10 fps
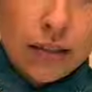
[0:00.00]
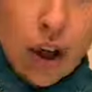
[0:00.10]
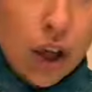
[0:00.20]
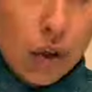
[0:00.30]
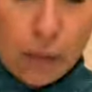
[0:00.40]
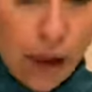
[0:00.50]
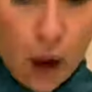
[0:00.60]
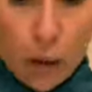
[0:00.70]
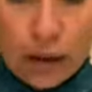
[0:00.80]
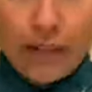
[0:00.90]
follow my
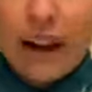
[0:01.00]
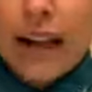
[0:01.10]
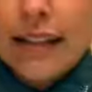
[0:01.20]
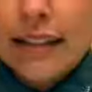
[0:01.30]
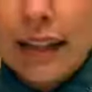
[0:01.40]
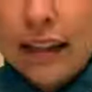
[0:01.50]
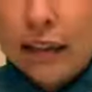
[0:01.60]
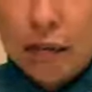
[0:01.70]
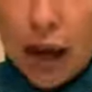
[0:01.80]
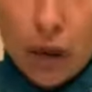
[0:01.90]
own advice,
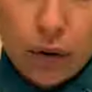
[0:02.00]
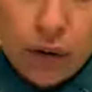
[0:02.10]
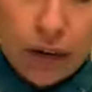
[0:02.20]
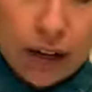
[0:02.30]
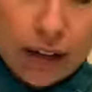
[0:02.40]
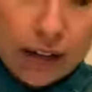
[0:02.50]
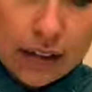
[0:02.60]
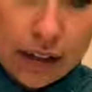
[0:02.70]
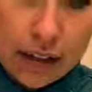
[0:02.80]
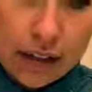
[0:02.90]
heed my own advice
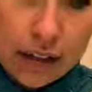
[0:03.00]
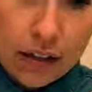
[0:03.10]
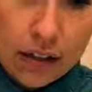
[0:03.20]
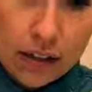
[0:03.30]
that